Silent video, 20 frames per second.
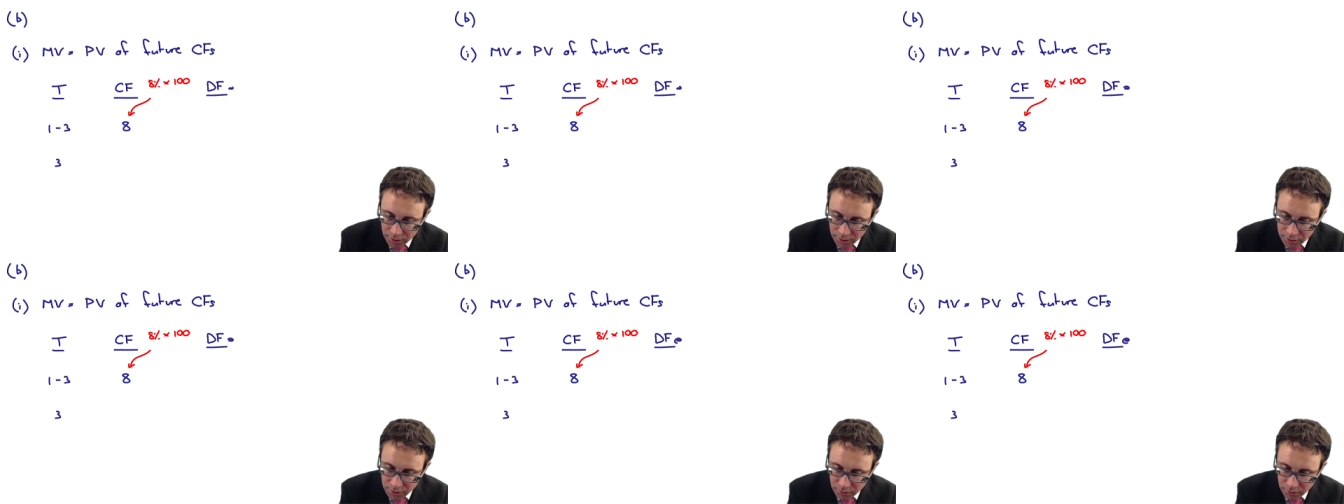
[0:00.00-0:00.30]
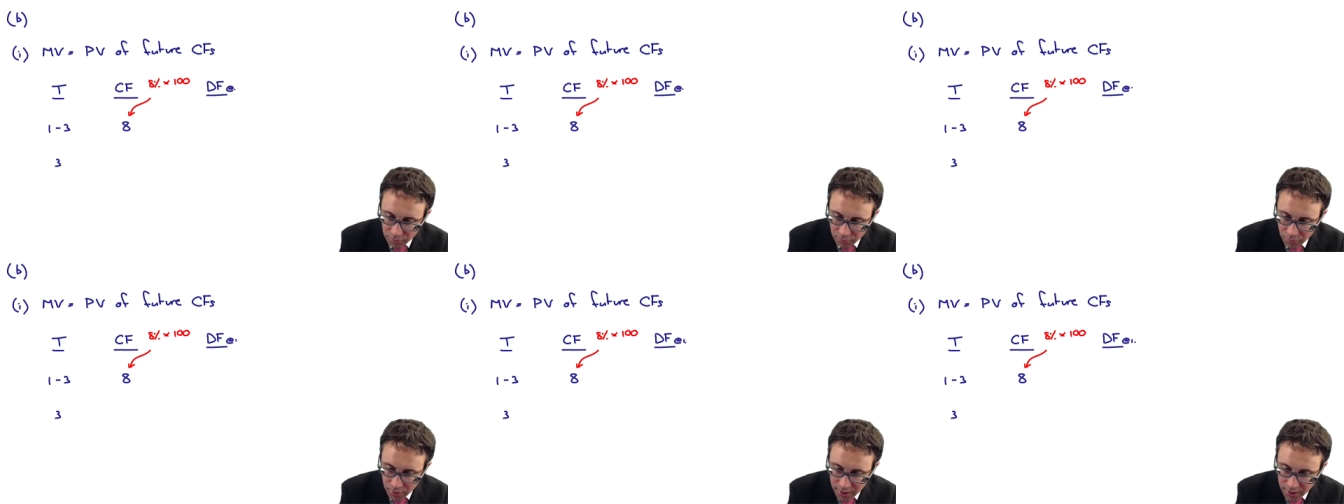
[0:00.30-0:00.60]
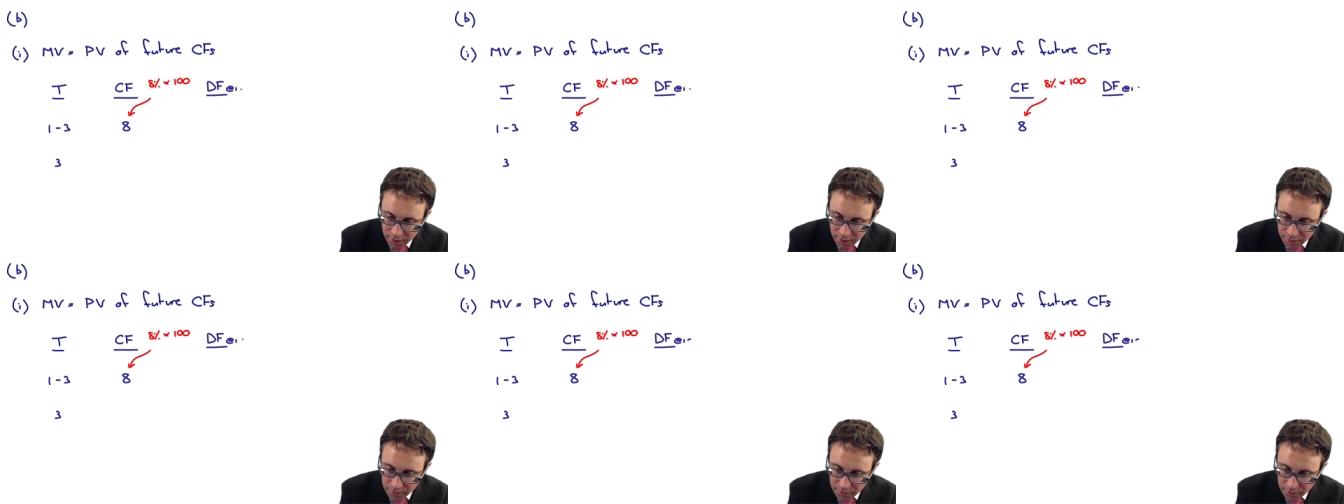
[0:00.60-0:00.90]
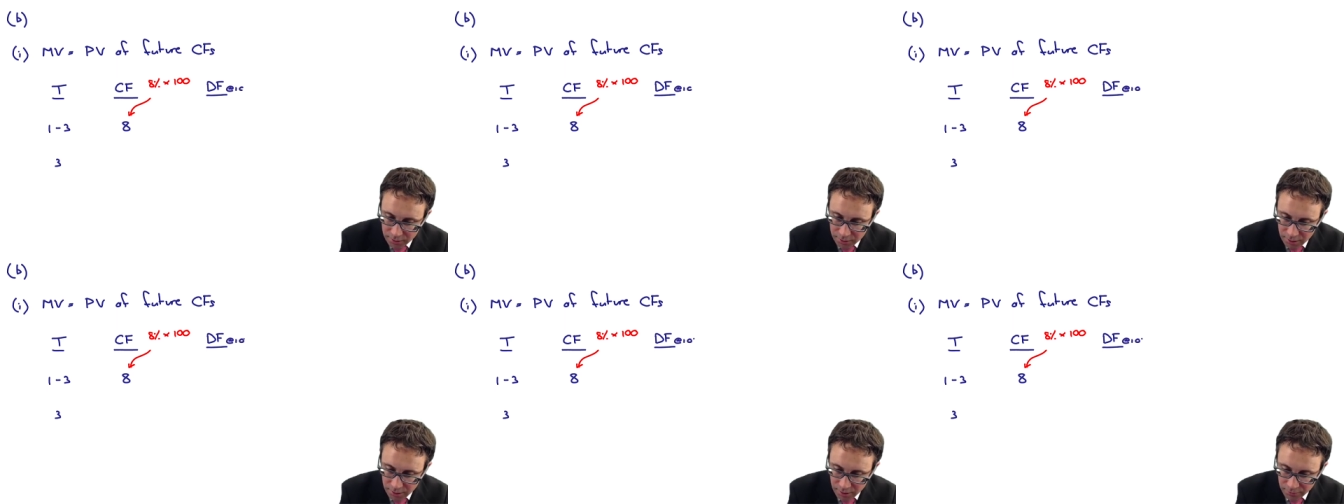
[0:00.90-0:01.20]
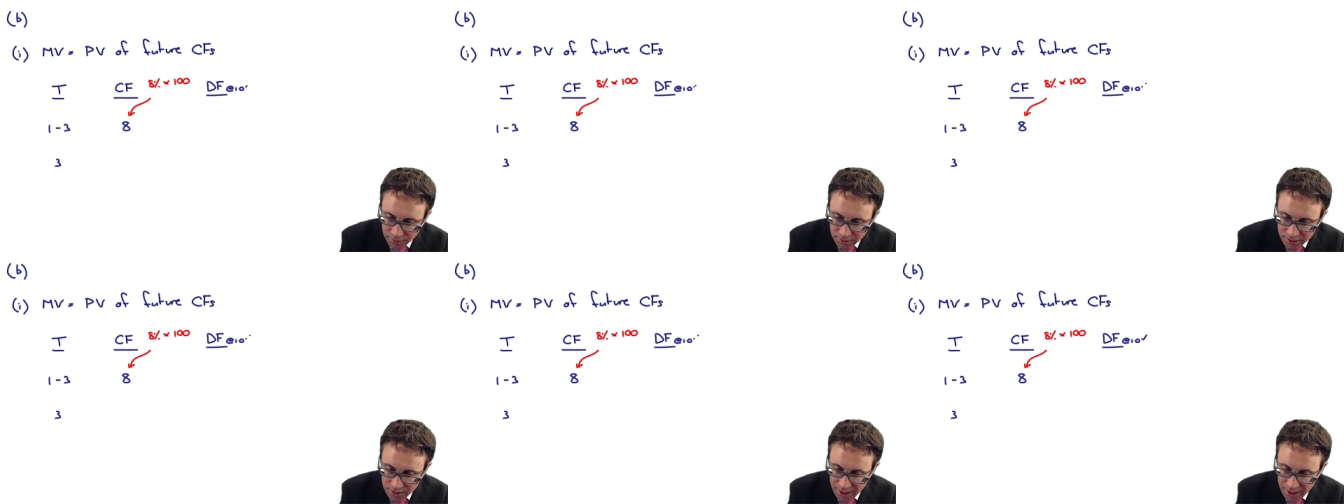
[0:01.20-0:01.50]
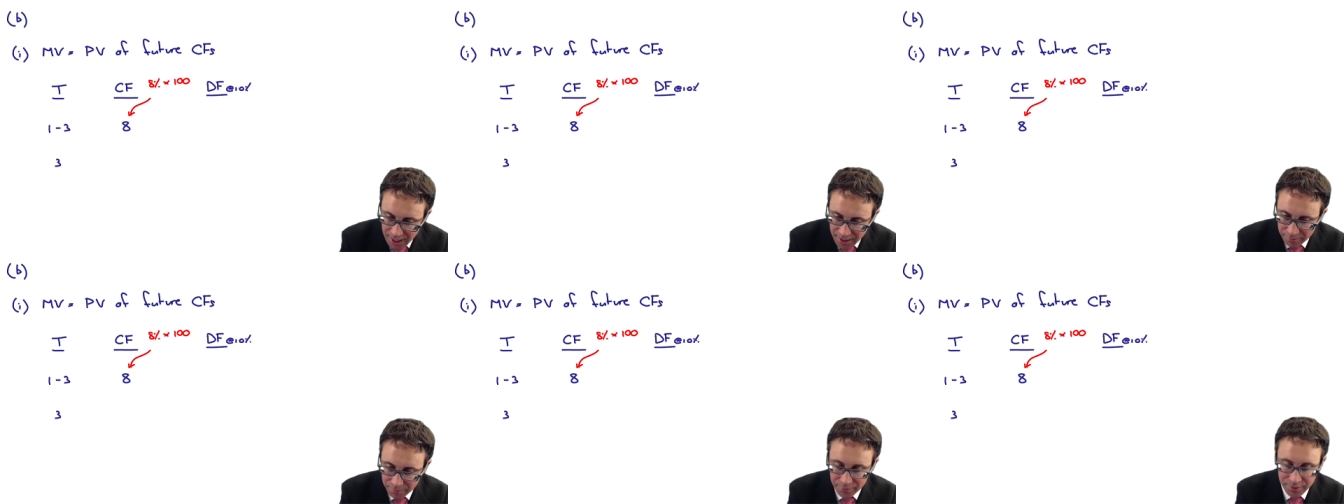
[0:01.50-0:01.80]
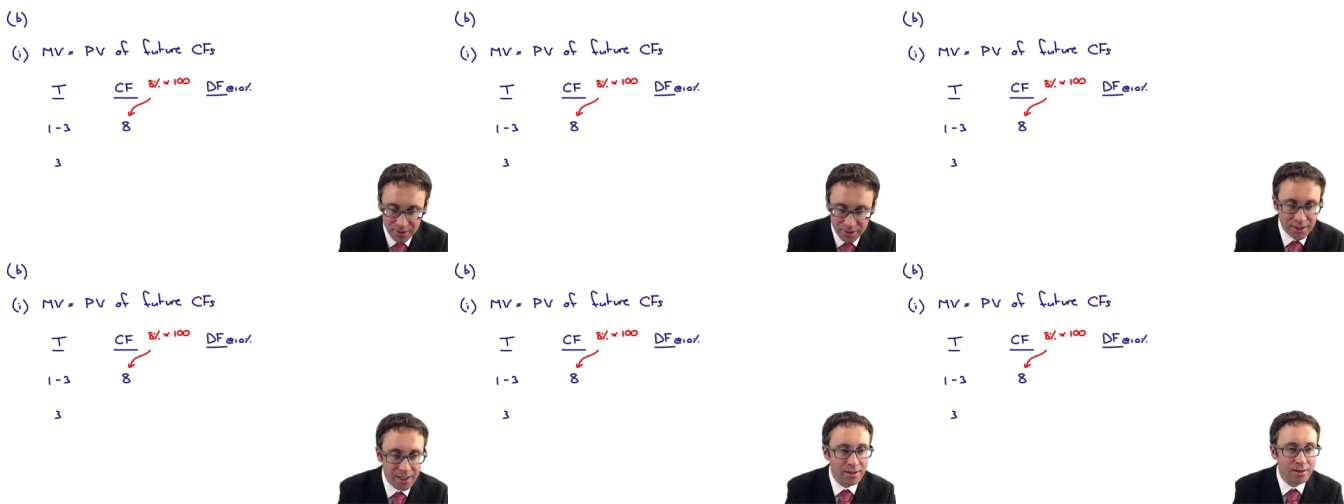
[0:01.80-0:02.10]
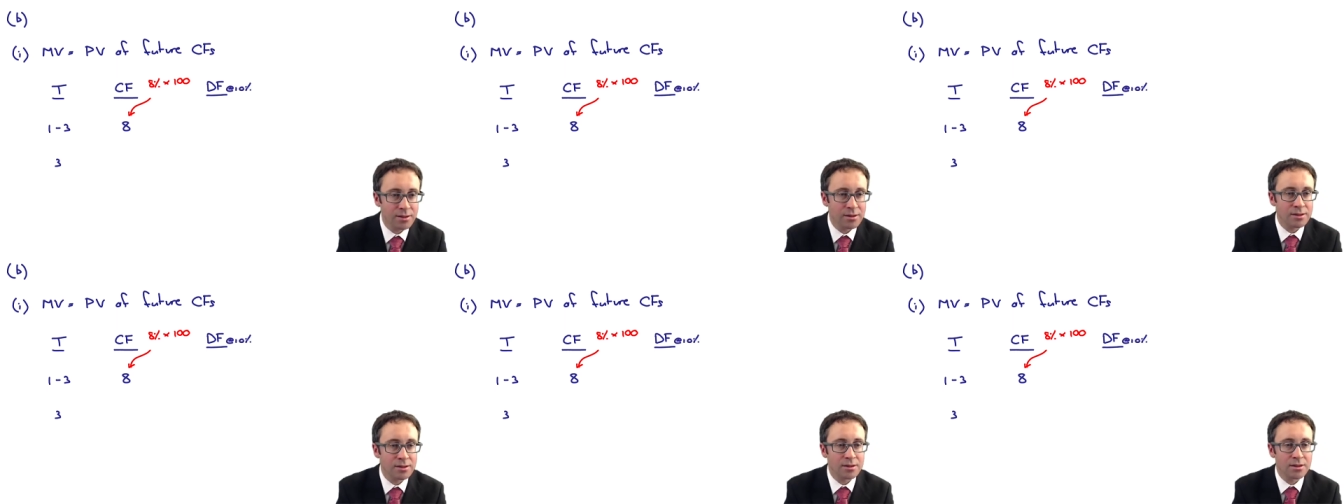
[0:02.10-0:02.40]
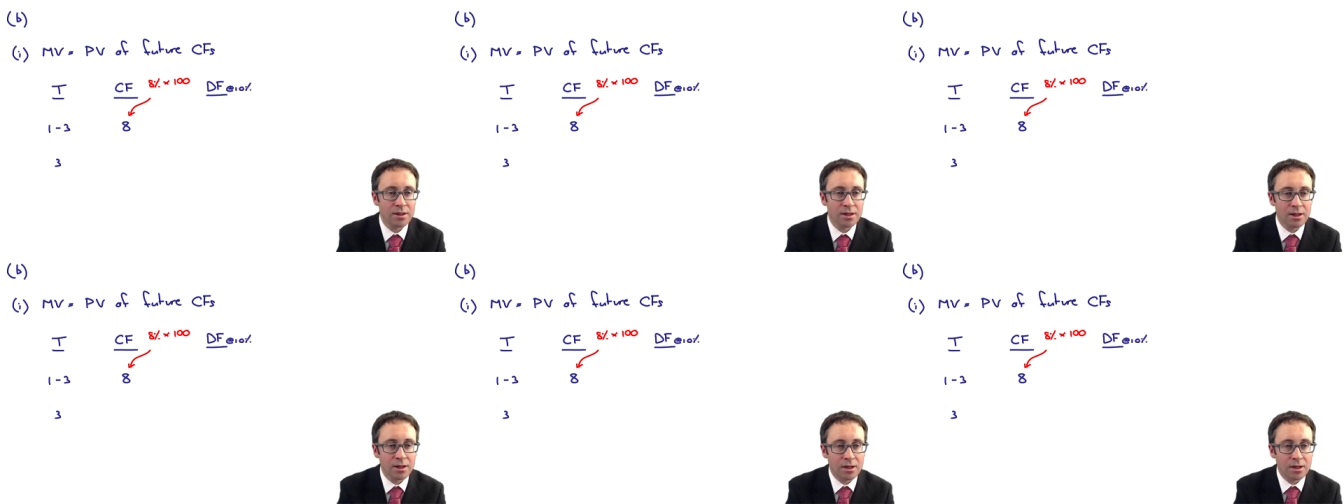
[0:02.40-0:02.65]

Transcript: it a rate of 10%.